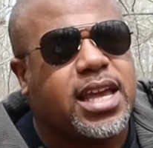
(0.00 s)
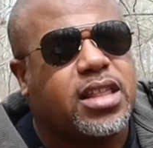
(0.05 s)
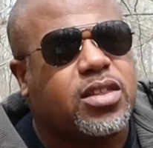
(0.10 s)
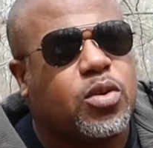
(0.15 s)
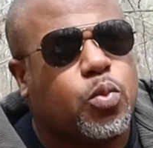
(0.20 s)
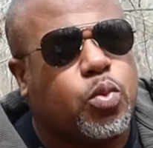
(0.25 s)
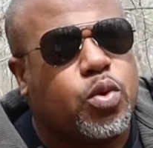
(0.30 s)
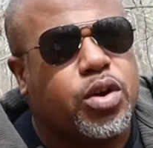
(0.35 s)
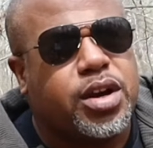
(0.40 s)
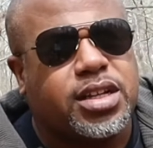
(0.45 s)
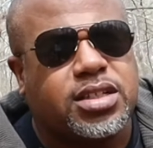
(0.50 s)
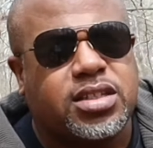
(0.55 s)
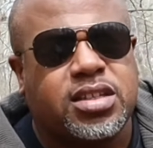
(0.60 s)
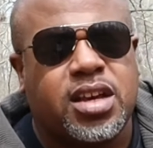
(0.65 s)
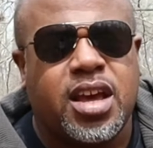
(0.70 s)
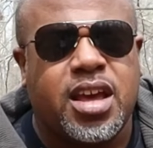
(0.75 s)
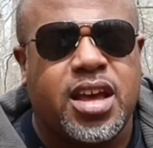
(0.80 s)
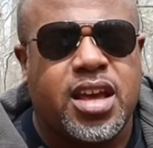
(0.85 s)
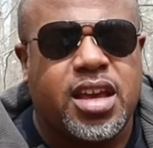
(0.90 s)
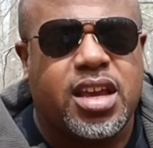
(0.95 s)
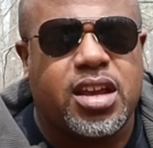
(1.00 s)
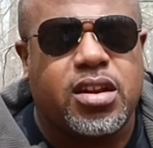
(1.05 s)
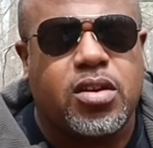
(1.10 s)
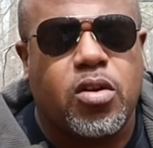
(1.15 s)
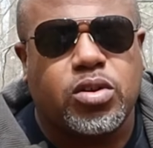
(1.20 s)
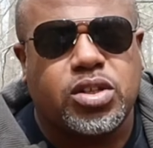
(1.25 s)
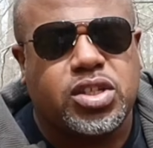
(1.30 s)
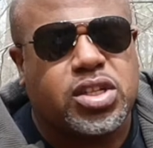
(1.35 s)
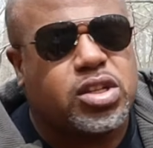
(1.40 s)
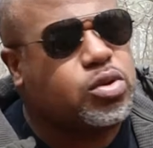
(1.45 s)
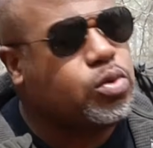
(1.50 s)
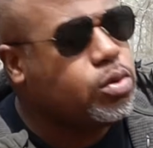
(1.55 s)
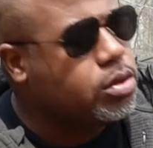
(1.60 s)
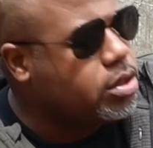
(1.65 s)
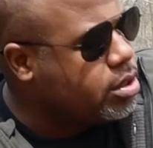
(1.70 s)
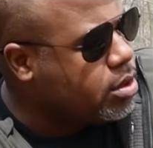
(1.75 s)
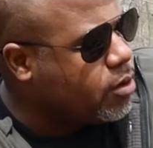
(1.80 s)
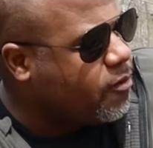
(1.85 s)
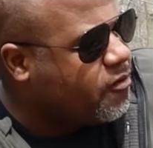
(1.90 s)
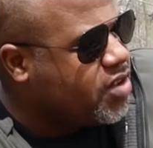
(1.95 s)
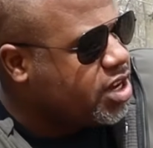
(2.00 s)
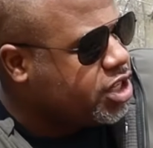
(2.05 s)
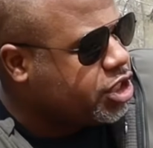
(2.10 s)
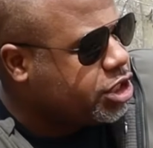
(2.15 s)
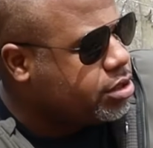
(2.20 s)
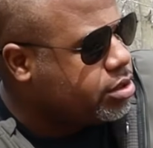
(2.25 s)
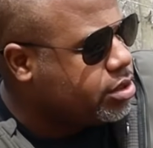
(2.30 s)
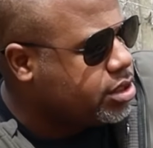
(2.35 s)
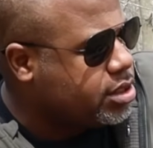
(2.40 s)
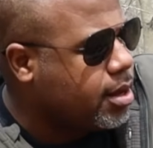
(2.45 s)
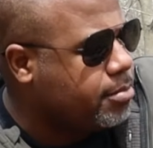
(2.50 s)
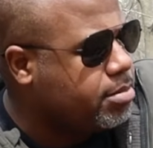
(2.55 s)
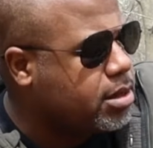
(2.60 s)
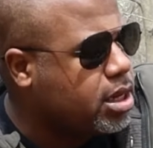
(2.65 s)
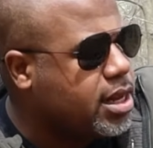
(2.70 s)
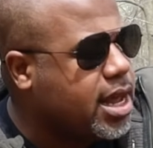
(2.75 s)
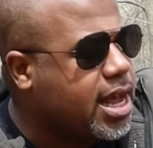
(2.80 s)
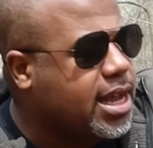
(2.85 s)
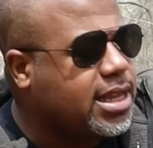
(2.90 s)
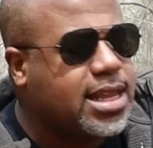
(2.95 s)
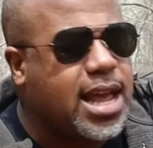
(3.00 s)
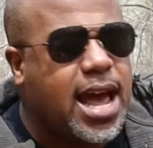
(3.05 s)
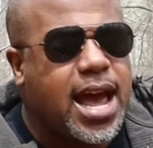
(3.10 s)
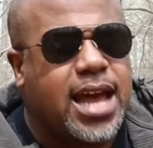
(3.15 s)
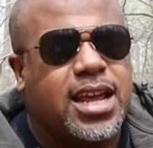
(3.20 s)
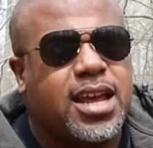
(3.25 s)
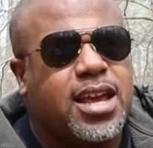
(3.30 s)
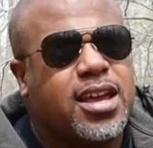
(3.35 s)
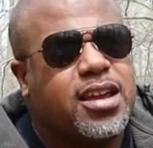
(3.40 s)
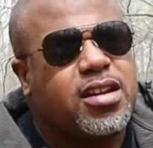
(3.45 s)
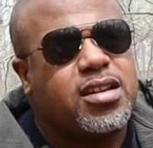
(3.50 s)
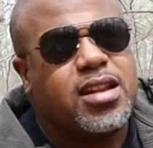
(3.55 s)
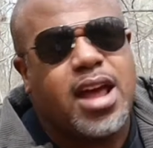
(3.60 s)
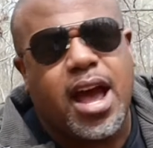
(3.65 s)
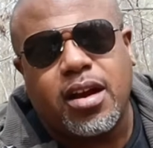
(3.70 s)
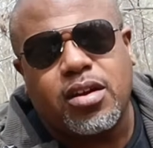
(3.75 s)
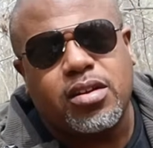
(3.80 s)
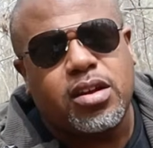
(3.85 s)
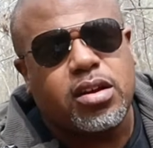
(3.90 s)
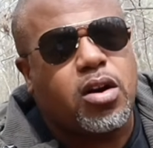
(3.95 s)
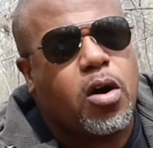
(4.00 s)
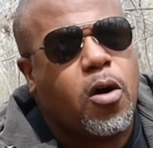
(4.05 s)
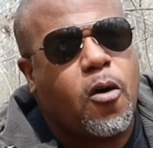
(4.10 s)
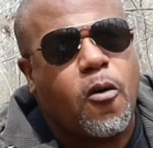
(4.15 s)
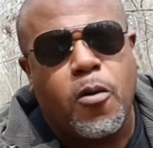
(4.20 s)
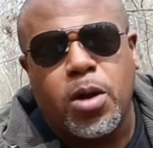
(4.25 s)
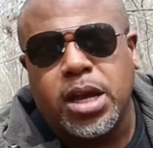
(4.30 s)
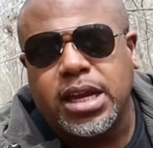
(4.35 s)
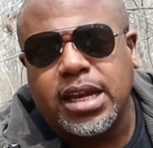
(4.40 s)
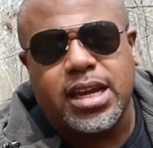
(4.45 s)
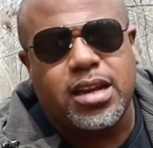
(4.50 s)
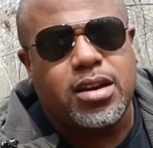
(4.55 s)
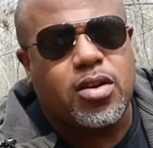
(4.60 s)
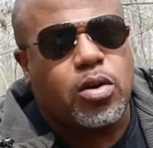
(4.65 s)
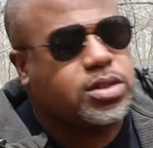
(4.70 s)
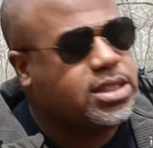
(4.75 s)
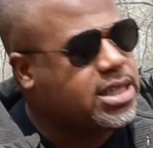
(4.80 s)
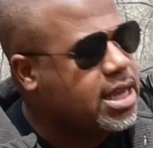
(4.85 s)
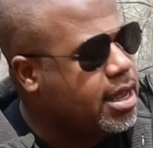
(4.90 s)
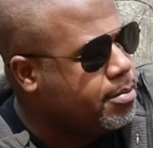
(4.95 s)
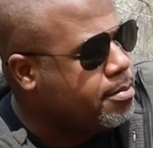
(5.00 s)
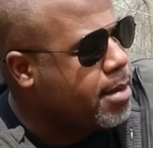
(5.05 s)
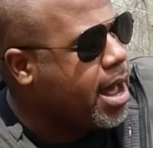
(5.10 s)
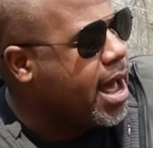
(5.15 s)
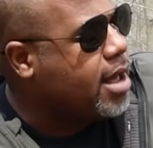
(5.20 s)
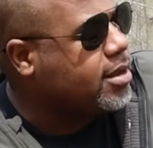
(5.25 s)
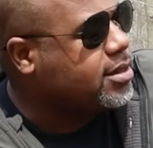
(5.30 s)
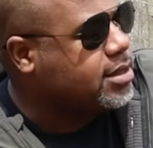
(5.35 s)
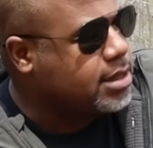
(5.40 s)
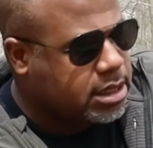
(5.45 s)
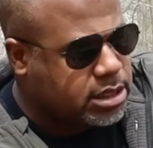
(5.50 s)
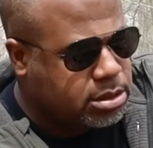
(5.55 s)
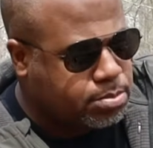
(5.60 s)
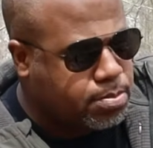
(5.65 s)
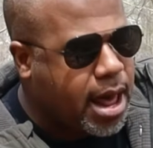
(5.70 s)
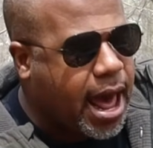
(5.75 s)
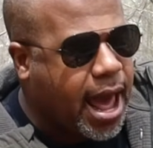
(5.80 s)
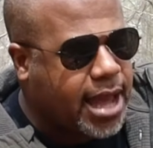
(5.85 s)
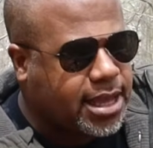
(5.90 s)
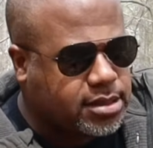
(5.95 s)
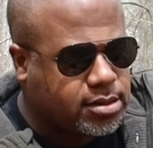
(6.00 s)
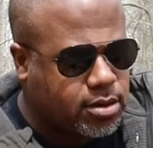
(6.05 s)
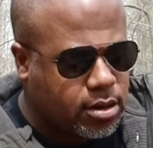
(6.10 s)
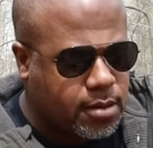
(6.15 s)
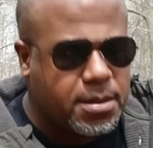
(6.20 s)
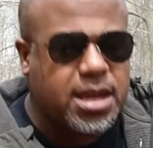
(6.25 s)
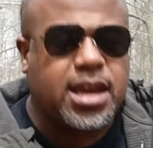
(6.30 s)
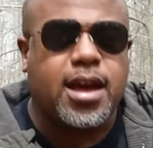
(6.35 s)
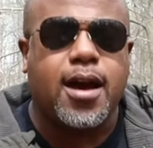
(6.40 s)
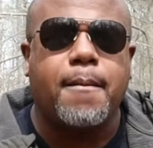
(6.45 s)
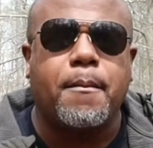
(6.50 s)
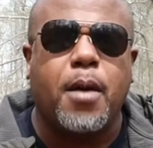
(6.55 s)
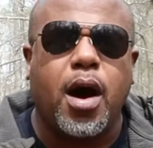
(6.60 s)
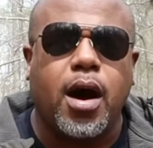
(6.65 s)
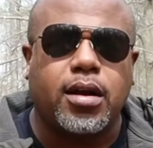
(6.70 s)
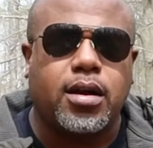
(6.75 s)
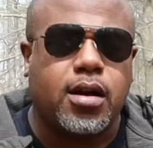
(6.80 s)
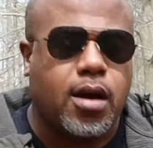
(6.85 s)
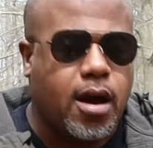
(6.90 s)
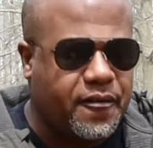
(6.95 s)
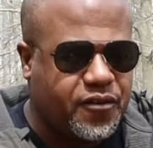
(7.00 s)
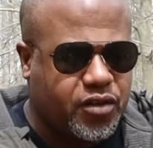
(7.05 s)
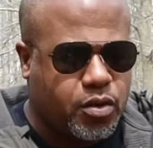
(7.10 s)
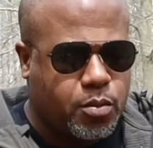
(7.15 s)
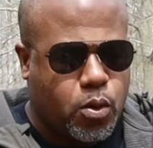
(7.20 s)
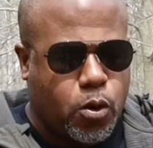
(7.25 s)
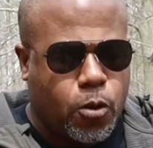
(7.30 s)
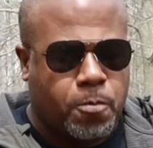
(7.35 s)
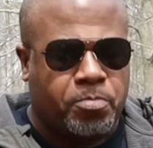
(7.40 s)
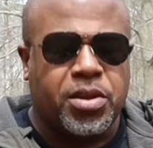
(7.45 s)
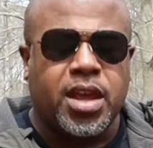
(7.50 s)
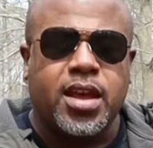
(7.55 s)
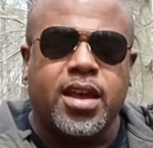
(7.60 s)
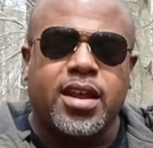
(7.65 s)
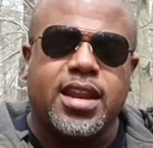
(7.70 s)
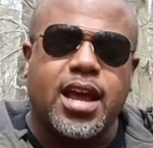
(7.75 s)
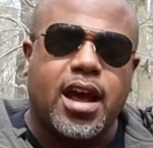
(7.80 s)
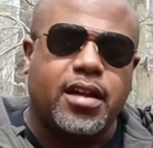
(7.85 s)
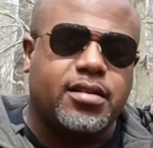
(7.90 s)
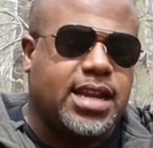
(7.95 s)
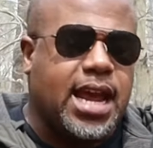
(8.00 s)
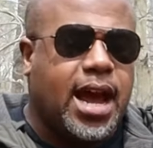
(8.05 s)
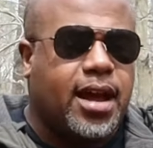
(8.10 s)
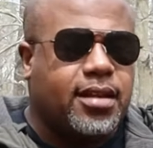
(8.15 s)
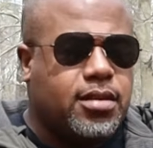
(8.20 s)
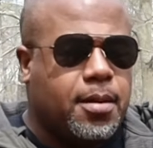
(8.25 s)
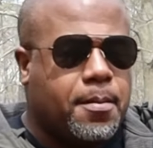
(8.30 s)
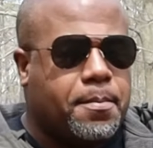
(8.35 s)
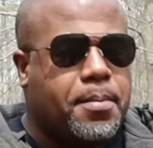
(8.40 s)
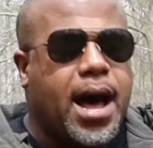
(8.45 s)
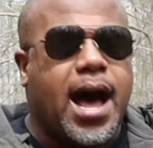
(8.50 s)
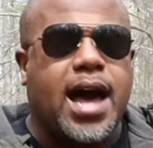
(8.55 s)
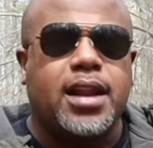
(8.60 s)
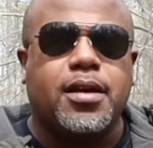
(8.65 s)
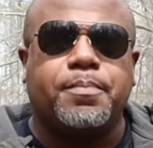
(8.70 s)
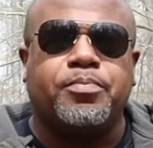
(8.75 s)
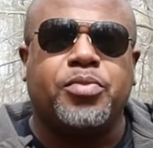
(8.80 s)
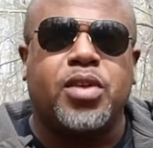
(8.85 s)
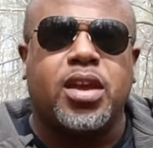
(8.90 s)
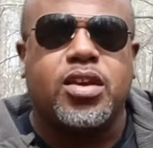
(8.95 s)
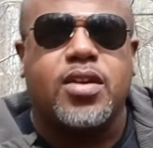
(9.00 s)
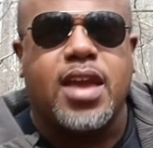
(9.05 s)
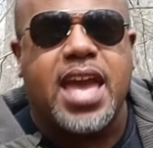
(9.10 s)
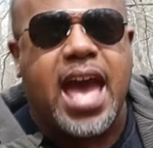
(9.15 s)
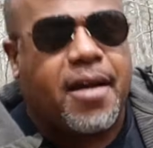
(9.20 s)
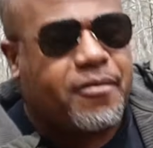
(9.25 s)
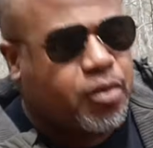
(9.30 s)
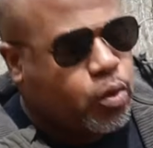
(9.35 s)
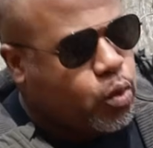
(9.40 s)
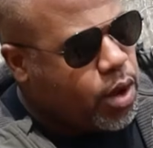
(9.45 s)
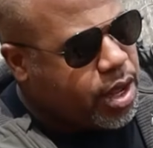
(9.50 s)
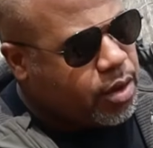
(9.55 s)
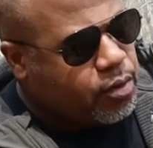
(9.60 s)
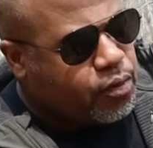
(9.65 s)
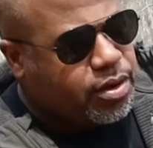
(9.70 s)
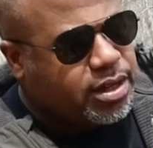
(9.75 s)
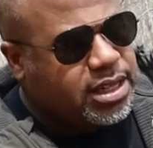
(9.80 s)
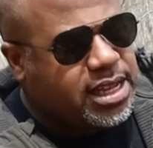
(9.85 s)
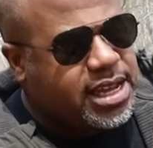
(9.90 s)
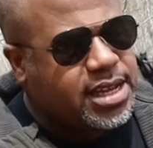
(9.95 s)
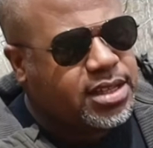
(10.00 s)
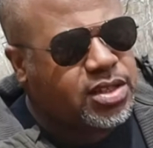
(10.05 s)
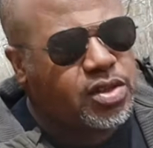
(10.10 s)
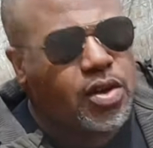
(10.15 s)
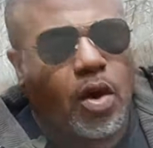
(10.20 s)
in the woods, to do a little fishing or something like that. You're not gonna go, 10 miles in this pack. It's gonna become uncomfortable. Now down at the bottom, you have quick release